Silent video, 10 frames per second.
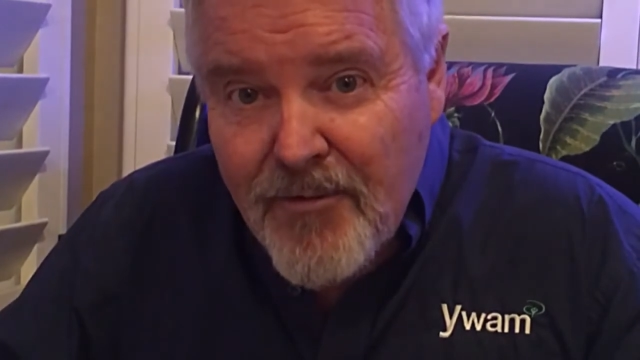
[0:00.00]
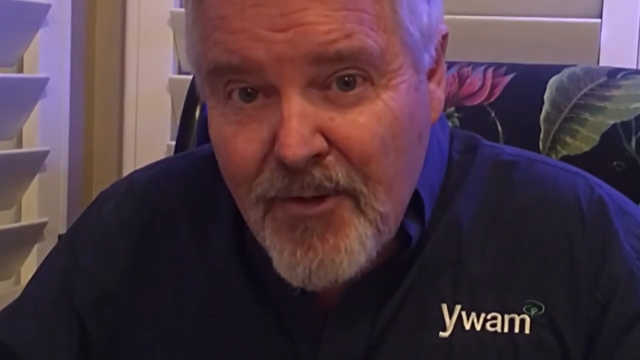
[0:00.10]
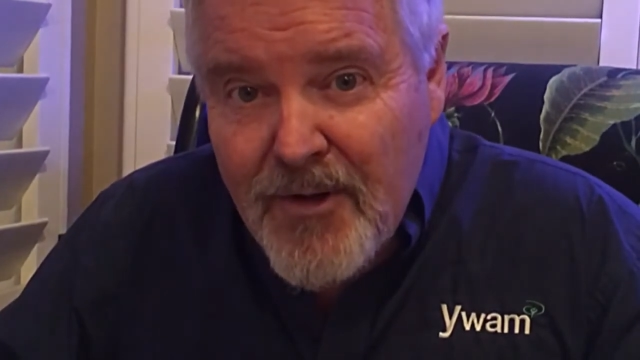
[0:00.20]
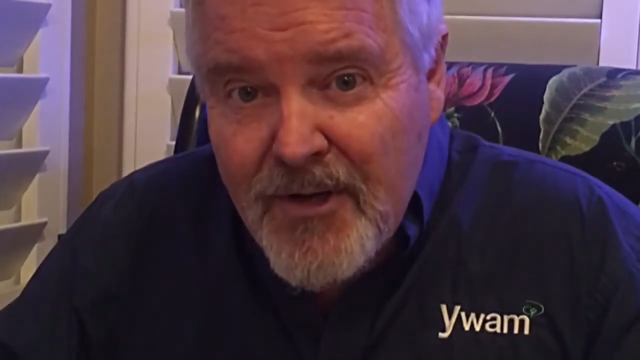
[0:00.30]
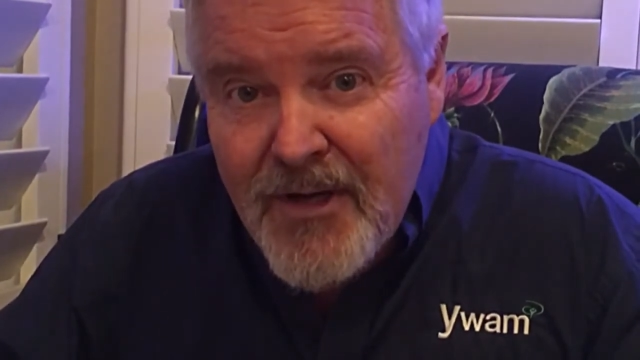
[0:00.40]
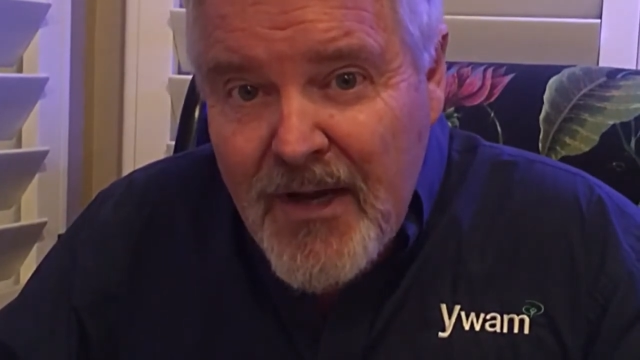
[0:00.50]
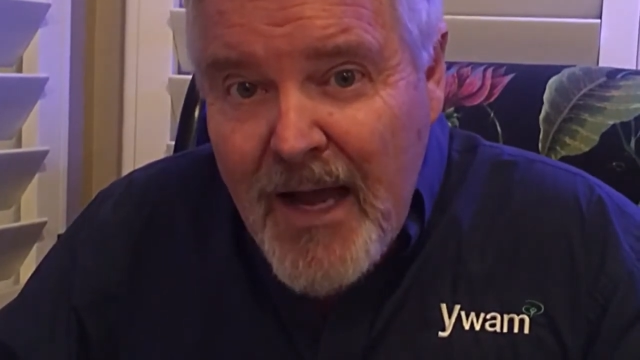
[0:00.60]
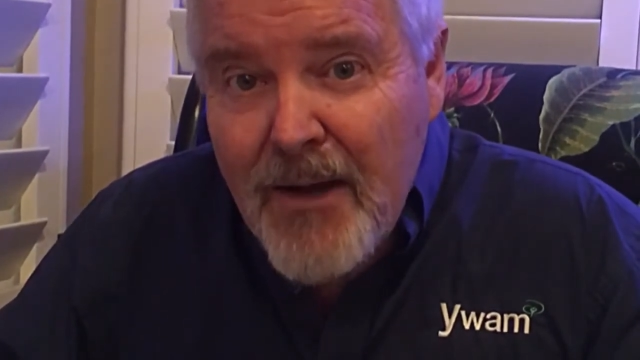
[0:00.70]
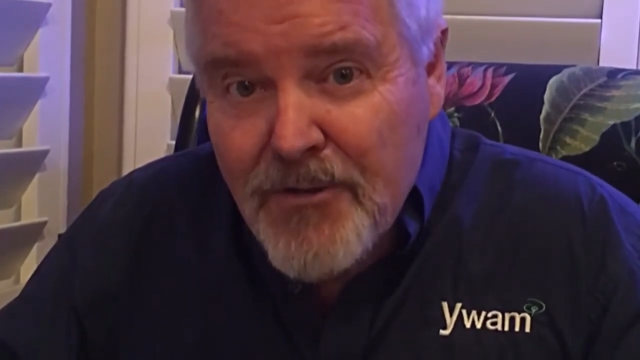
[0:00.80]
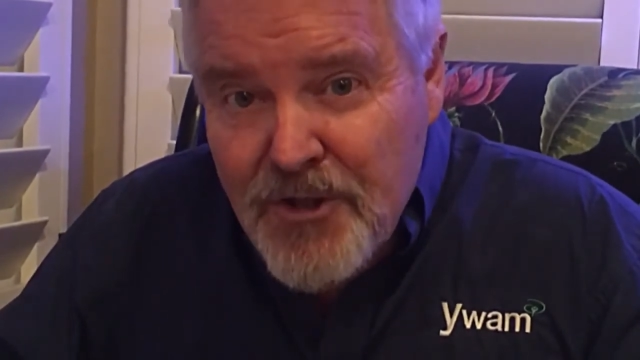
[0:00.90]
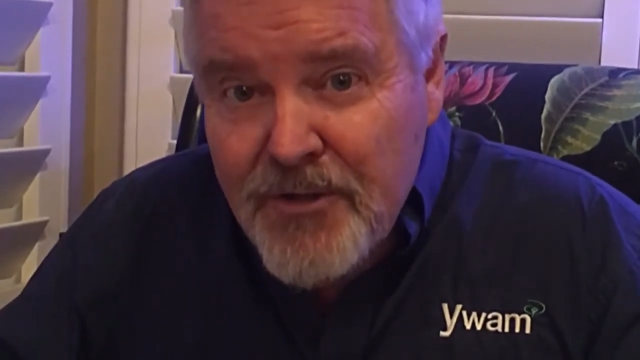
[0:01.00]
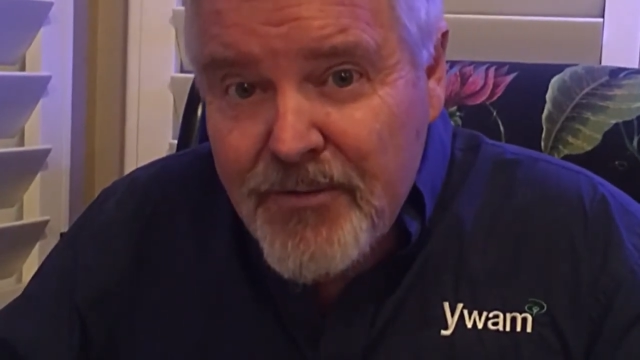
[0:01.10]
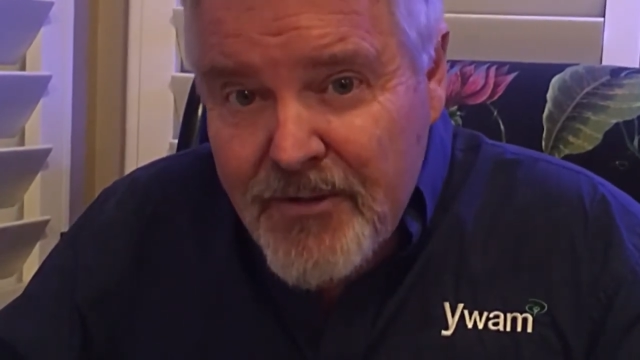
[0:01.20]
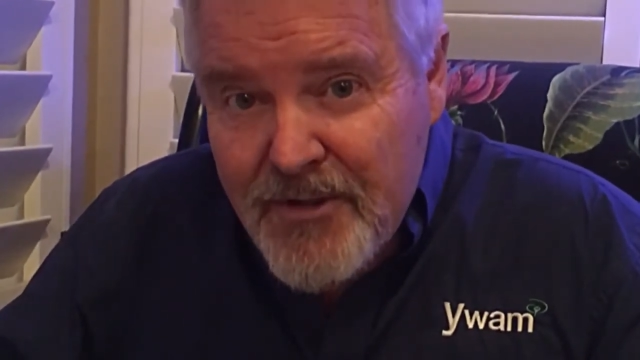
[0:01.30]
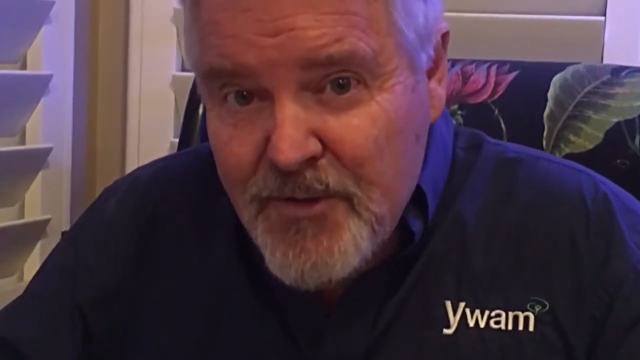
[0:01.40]
for our
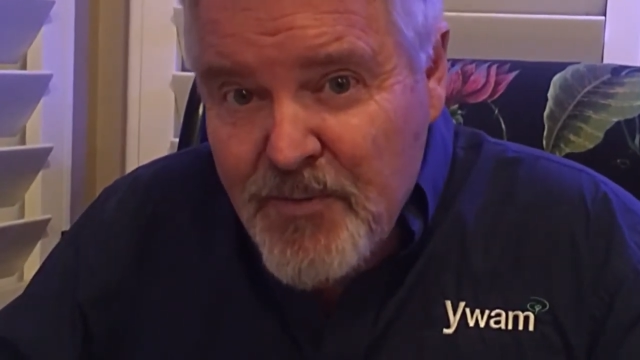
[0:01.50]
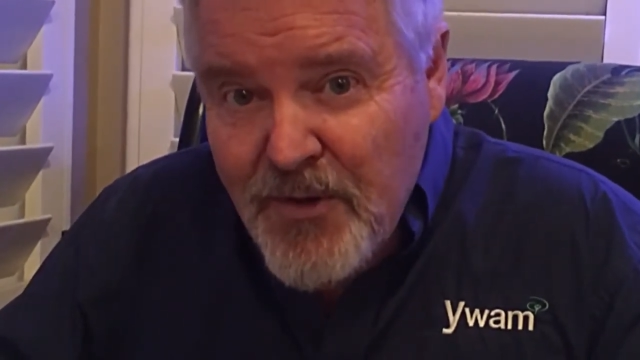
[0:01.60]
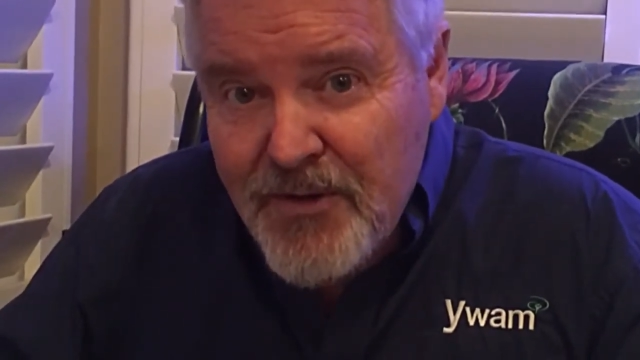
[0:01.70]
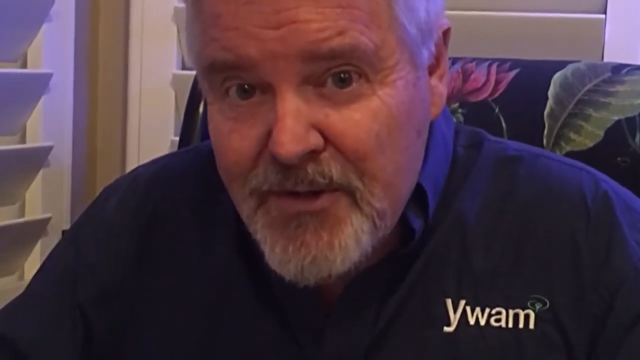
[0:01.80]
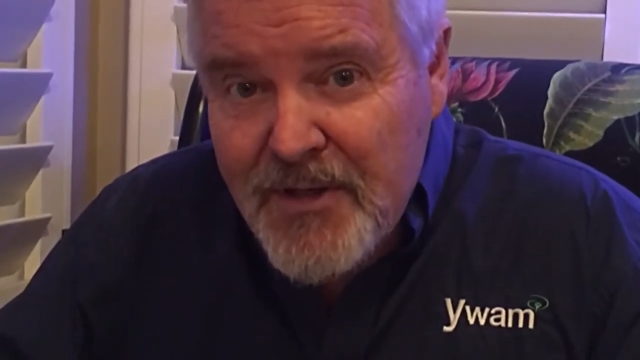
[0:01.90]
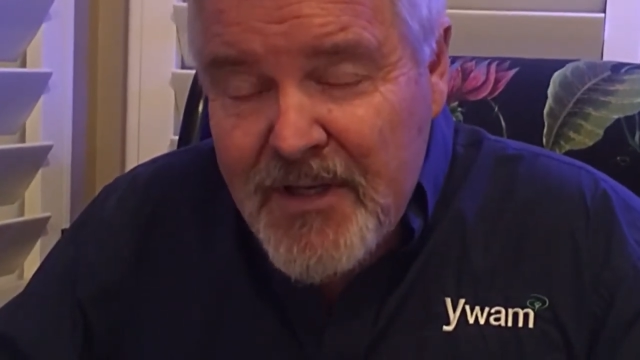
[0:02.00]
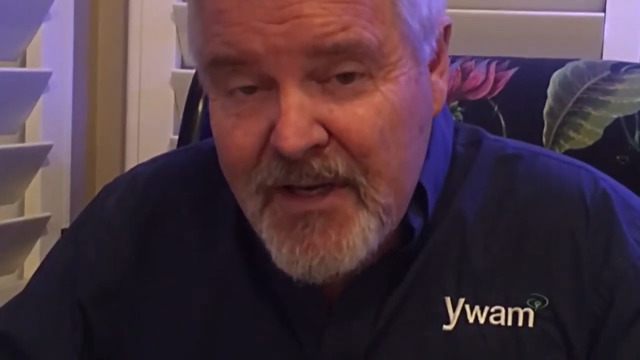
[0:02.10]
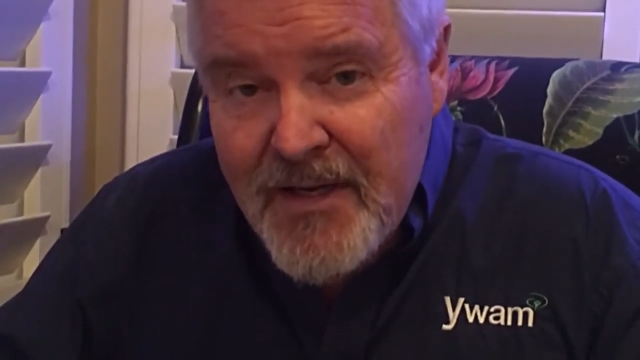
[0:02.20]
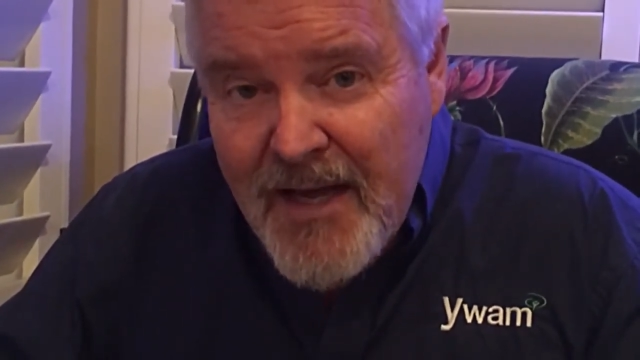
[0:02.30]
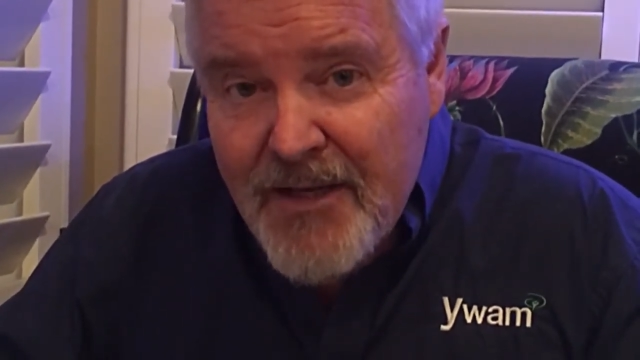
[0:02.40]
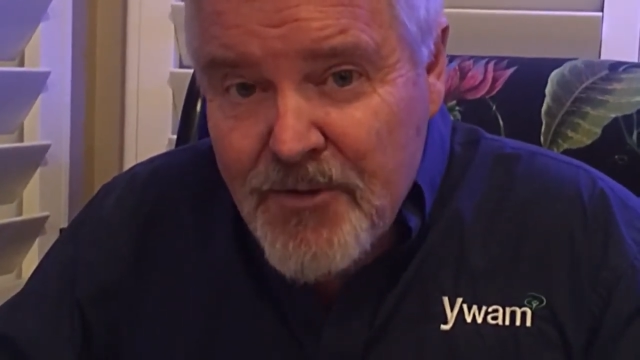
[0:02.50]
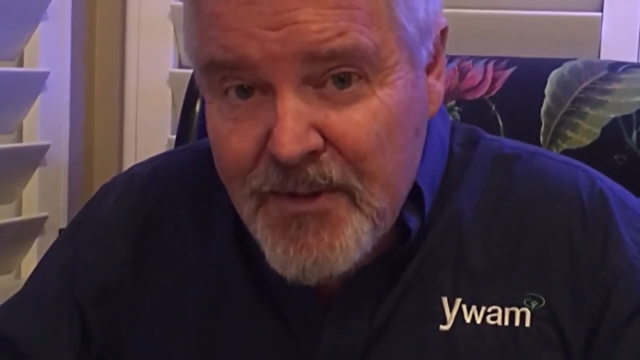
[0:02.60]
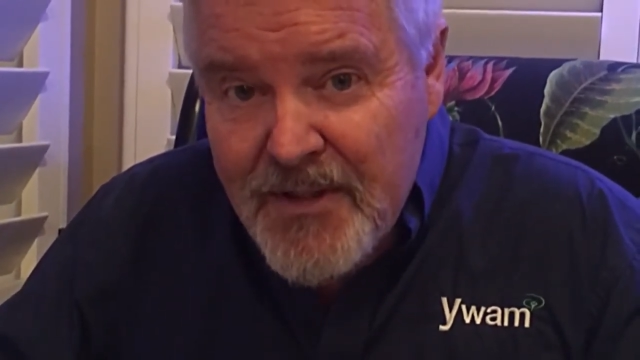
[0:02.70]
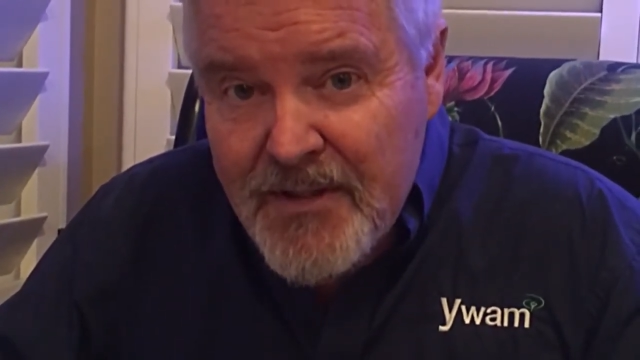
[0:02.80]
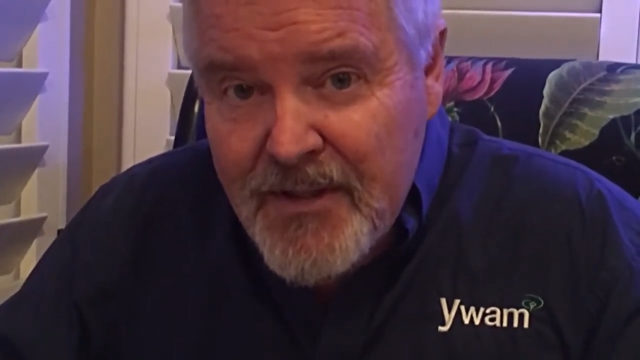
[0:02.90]
children, spiritually and
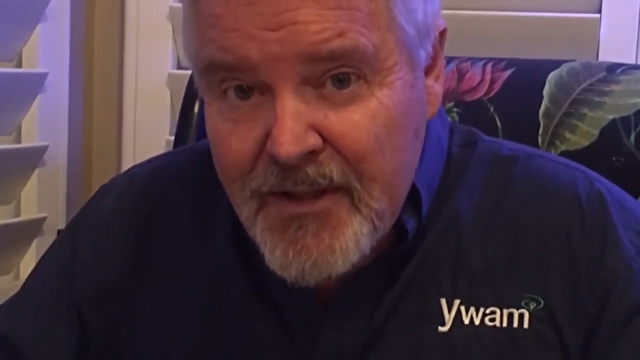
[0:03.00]
naturally,